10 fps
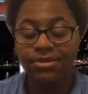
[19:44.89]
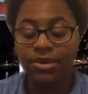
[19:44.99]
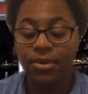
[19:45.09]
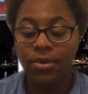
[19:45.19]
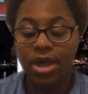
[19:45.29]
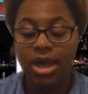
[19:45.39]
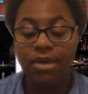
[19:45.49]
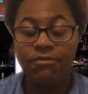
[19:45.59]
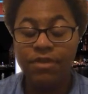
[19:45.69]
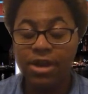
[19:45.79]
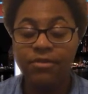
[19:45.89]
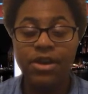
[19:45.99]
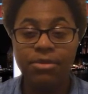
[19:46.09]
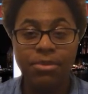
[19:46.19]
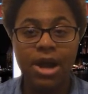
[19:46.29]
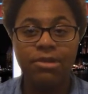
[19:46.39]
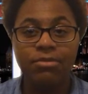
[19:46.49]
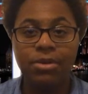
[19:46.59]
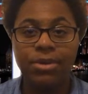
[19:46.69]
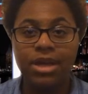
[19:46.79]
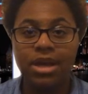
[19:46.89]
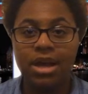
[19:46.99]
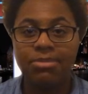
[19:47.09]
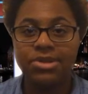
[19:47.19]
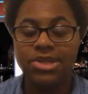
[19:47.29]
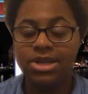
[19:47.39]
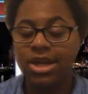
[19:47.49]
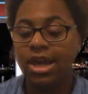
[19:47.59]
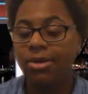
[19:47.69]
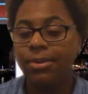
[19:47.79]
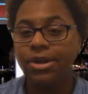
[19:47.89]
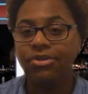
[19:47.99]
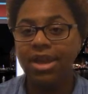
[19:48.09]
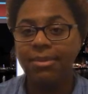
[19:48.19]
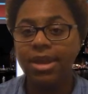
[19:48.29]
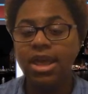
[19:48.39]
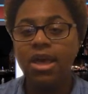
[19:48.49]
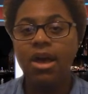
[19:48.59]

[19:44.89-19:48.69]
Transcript: So very, very proud of what we accomplished here at K L P Entertainment.